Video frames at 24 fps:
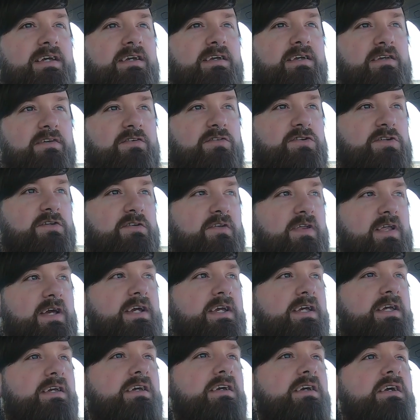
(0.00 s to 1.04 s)
Is just
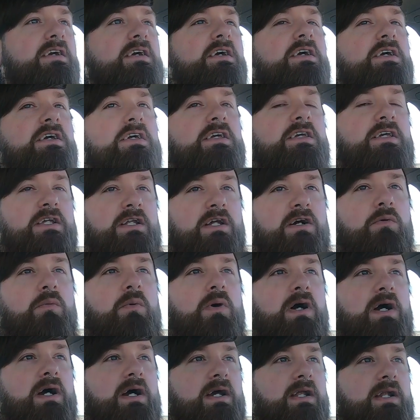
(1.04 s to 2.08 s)
like, you know
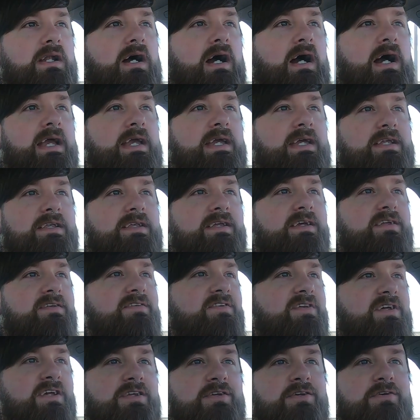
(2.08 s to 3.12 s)
what, I can
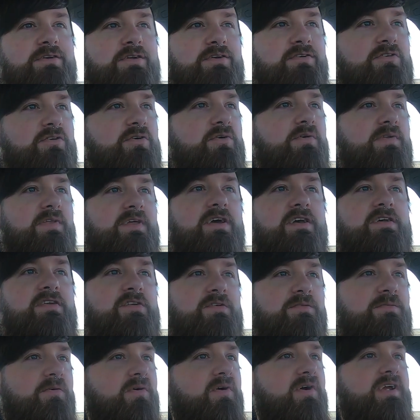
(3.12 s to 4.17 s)
continue to do this
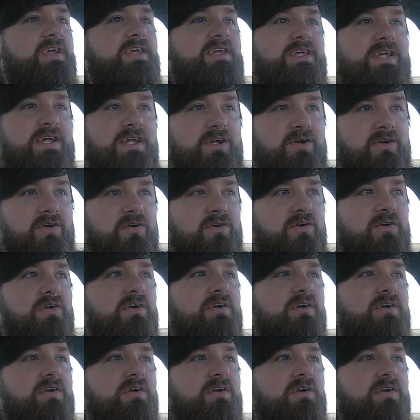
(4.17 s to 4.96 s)
for a year